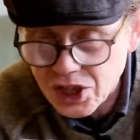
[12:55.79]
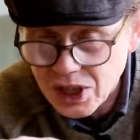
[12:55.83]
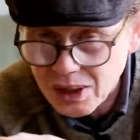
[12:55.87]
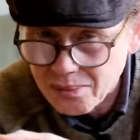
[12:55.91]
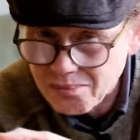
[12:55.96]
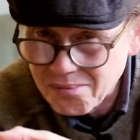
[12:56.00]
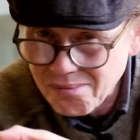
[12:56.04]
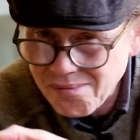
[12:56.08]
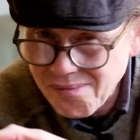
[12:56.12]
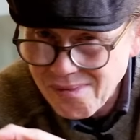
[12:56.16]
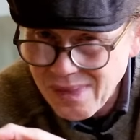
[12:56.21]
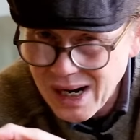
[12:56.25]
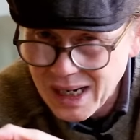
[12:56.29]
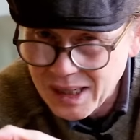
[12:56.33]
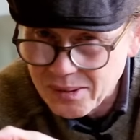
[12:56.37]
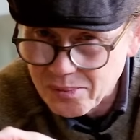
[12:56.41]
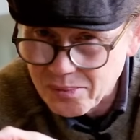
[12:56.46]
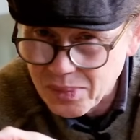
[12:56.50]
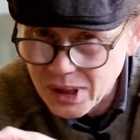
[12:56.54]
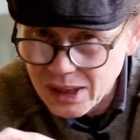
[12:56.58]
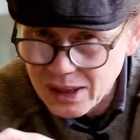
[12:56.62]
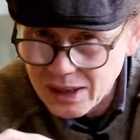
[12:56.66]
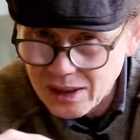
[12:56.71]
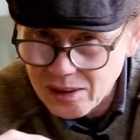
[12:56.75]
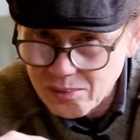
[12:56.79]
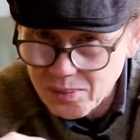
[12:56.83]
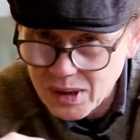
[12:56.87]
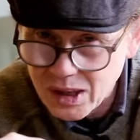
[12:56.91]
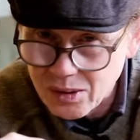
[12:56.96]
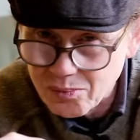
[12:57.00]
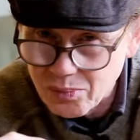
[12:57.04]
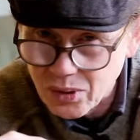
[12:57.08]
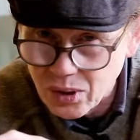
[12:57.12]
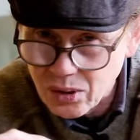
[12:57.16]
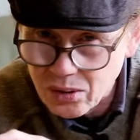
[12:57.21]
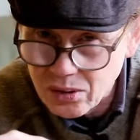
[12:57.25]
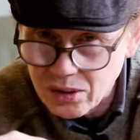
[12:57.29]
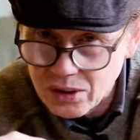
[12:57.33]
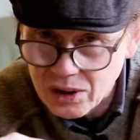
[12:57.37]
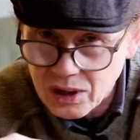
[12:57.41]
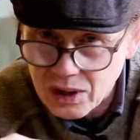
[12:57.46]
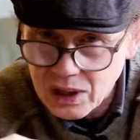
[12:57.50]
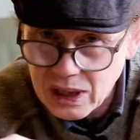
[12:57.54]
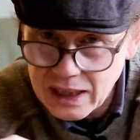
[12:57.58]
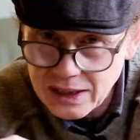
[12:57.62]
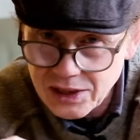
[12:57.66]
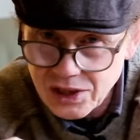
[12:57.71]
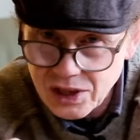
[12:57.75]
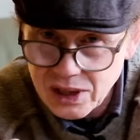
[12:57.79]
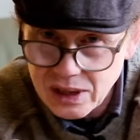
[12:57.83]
There might be a little bit of broken glass,